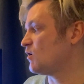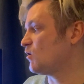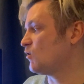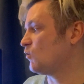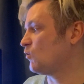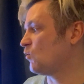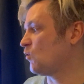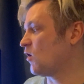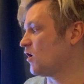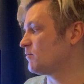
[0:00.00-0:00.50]

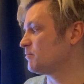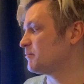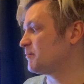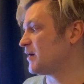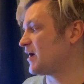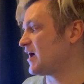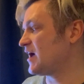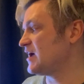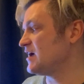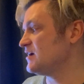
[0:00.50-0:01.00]
1
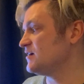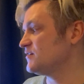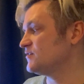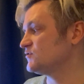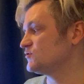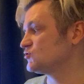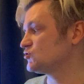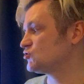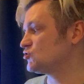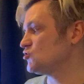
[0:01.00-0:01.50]
pair,
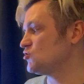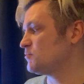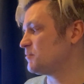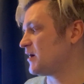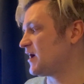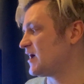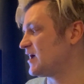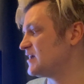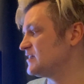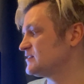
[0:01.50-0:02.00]
2
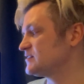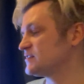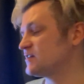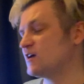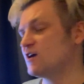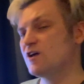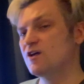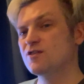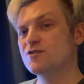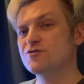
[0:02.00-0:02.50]
pairs,
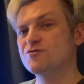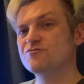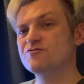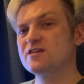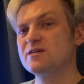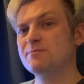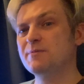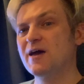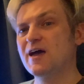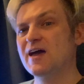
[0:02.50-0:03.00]

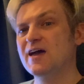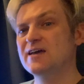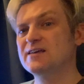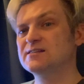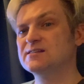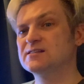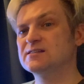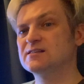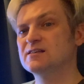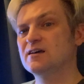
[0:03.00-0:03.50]
3
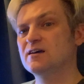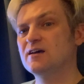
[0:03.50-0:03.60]
pairs,